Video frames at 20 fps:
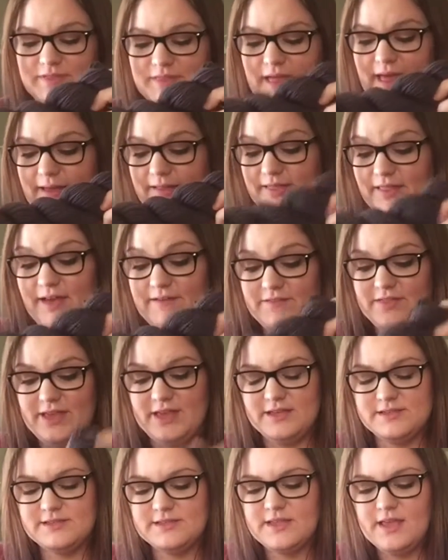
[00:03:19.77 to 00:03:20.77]
I love
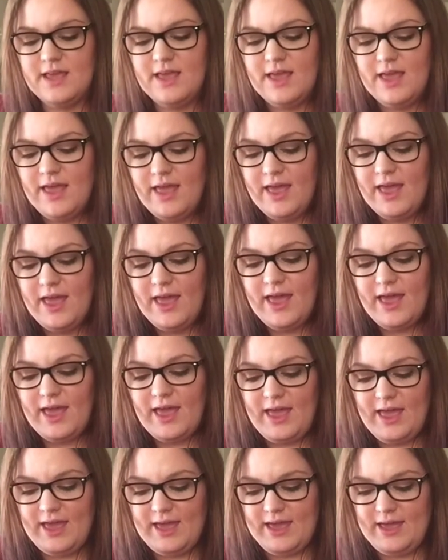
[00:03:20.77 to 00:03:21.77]
this.
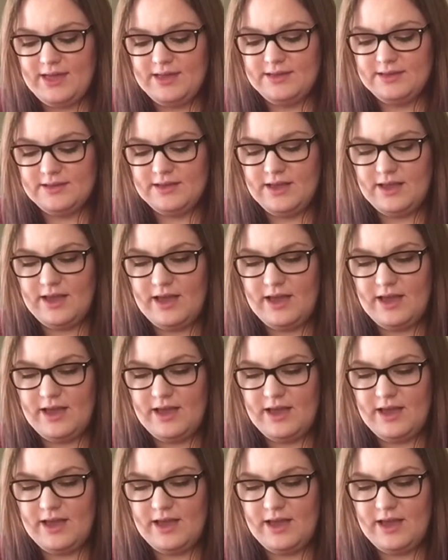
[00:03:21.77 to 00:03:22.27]
And